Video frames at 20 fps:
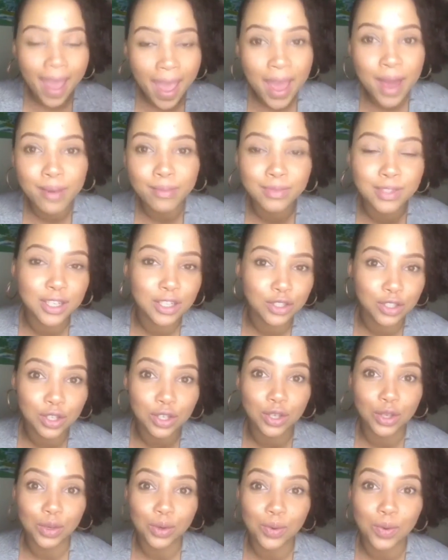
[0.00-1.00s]
am
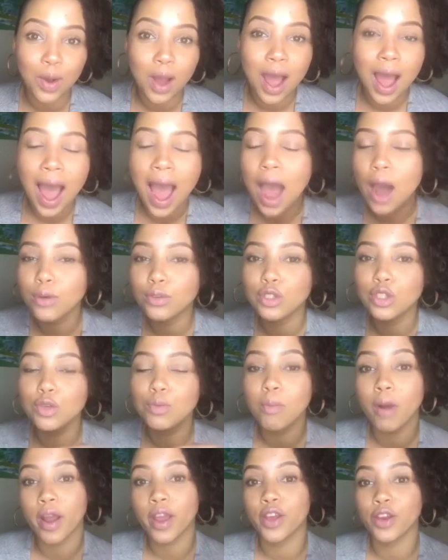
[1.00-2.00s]
teaching you how to
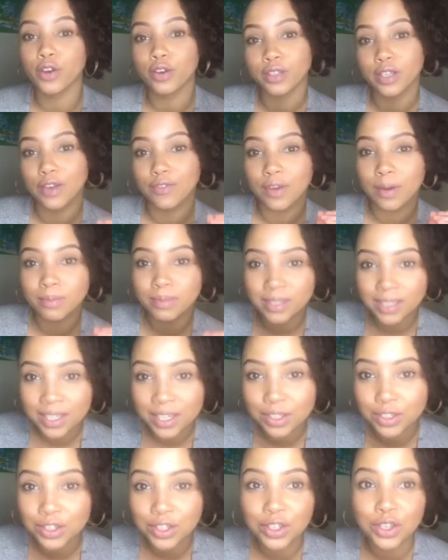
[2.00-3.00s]
market yourself. I'm
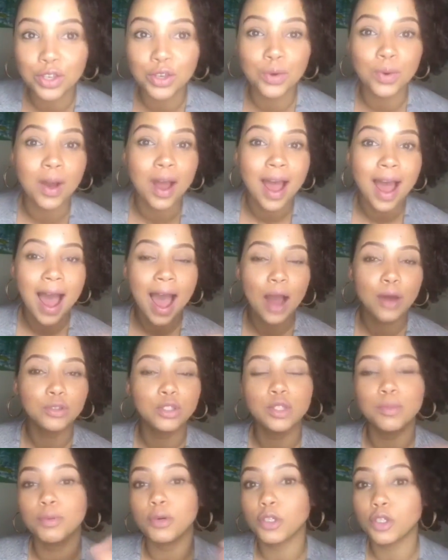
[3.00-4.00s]
teaching you how
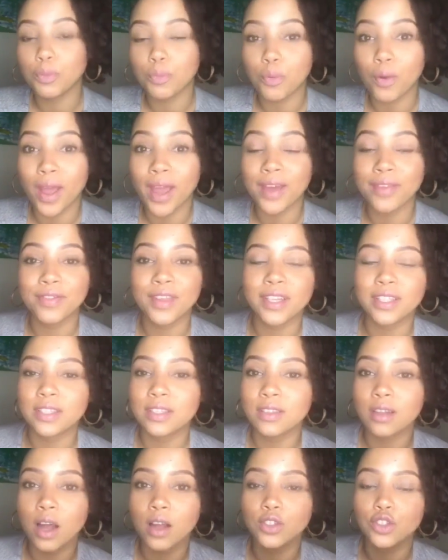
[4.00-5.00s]
to build a brand
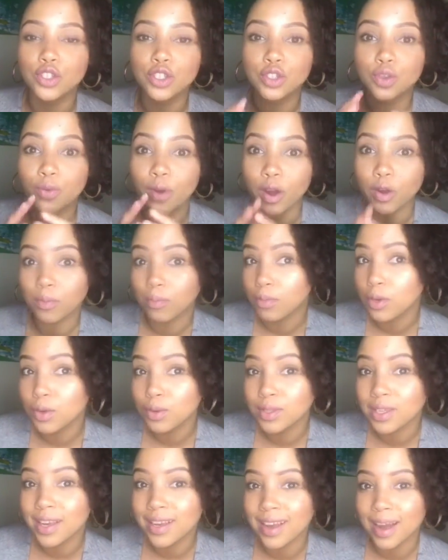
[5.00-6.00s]
that's not just around
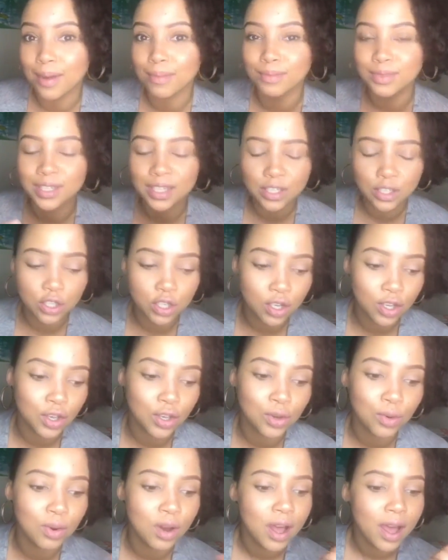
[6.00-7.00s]
music. I'm teaching
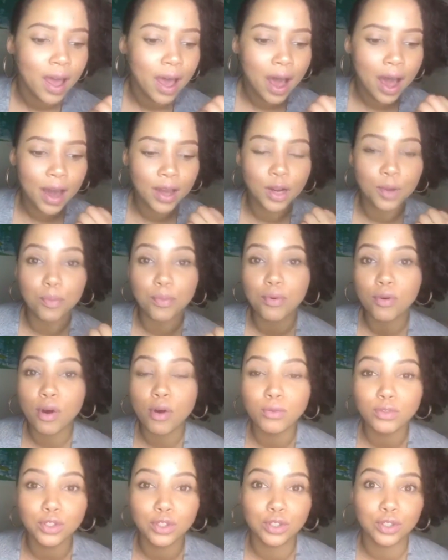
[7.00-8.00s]
you an
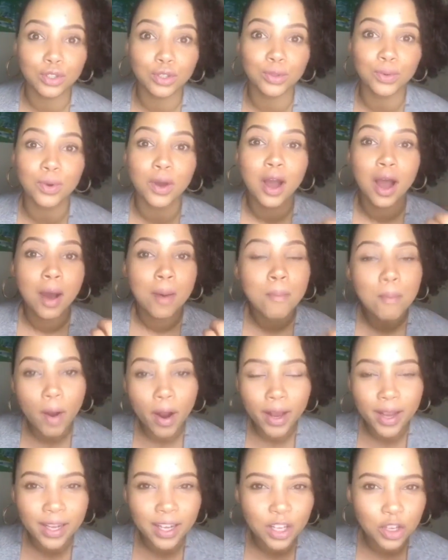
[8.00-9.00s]
approach to
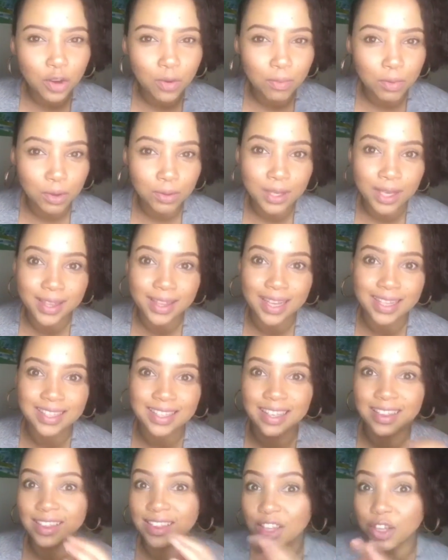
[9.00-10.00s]
marketing your music that's
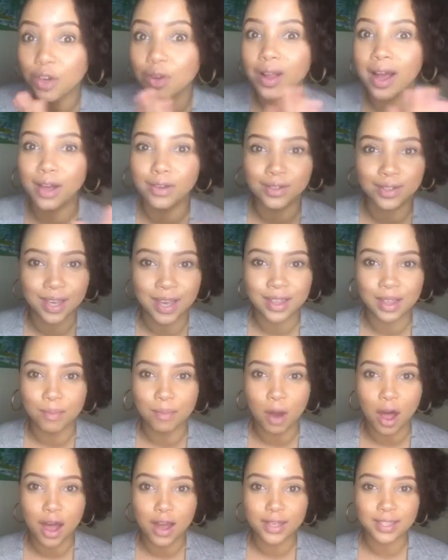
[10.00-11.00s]
a little outside the
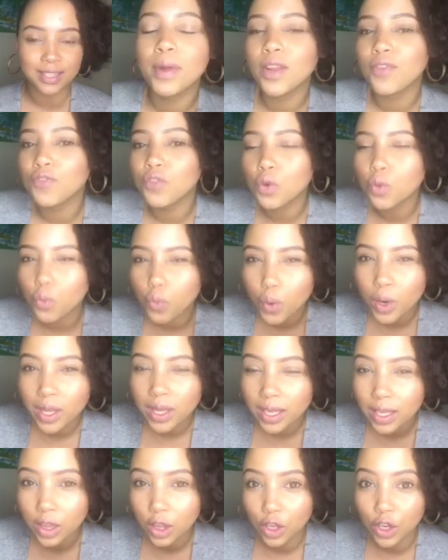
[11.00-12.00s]
box. If you
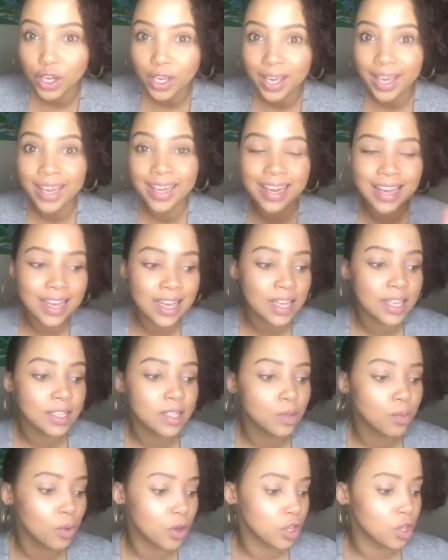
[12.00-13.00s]
really look, it
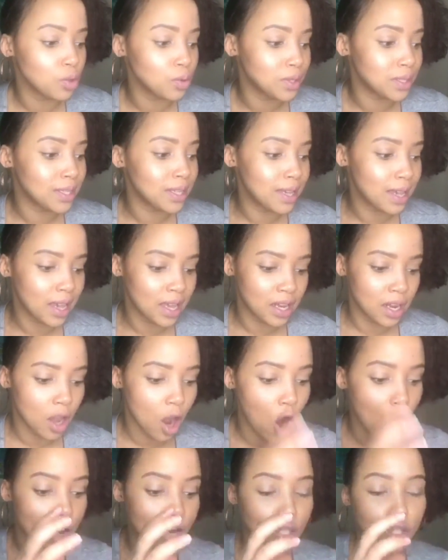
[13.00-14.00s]
is what you see in
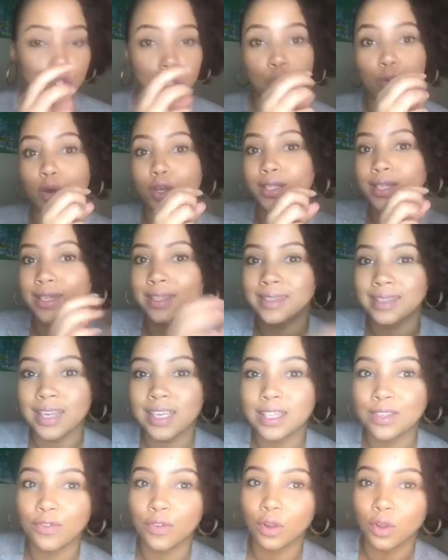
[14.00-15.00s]
artists who are
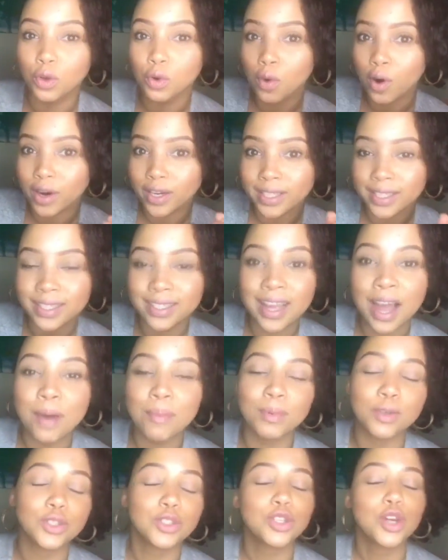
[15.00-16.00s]
successful, who are
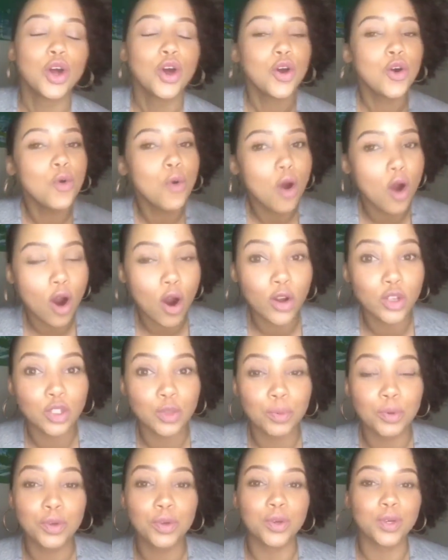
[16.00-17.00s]
established, who are
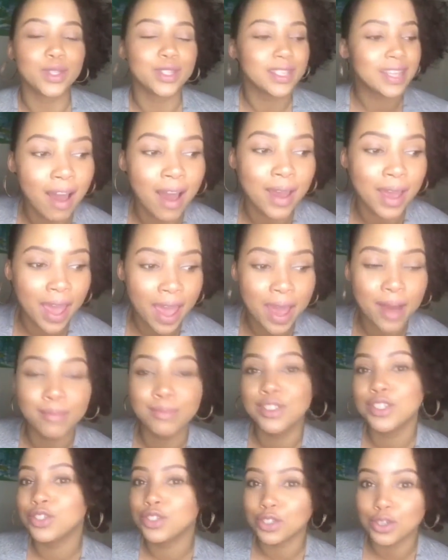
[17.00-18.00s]
entrepreneurs. I
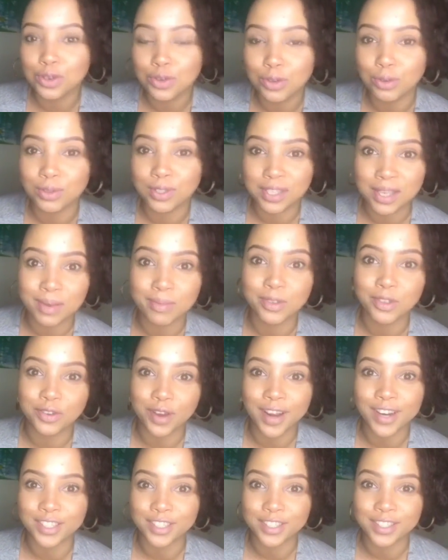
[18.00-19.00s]
am teaching you those same
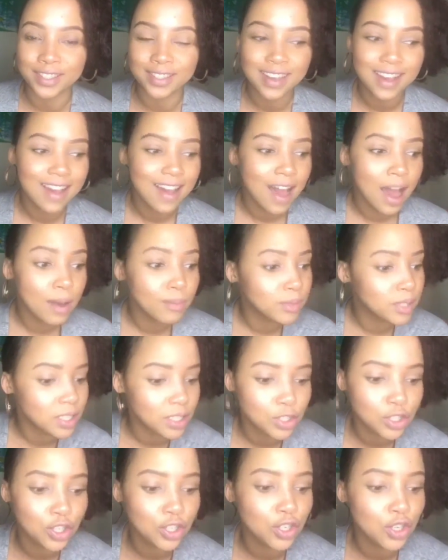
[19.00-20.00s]
strategies. I'm
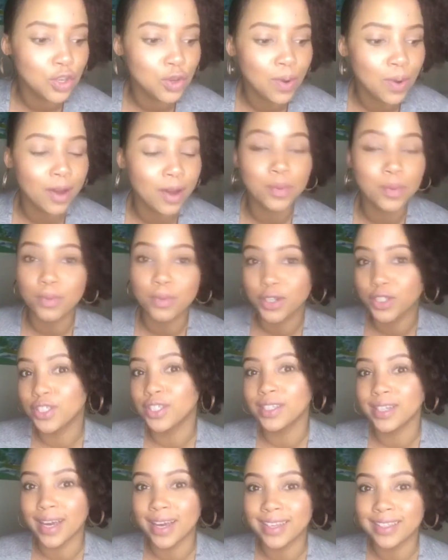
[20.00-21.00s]
teaching you how to
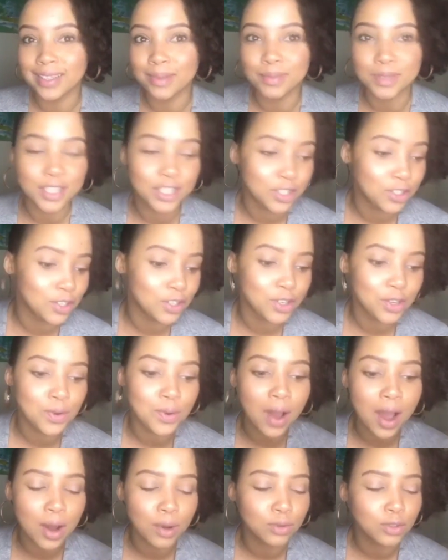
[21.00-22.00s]
merchandise. I'm teaching you
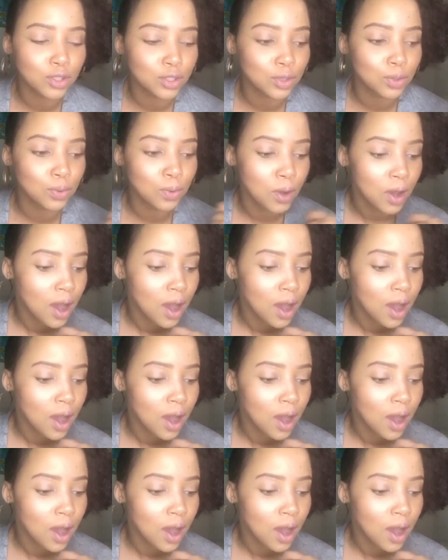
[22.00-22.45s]
how to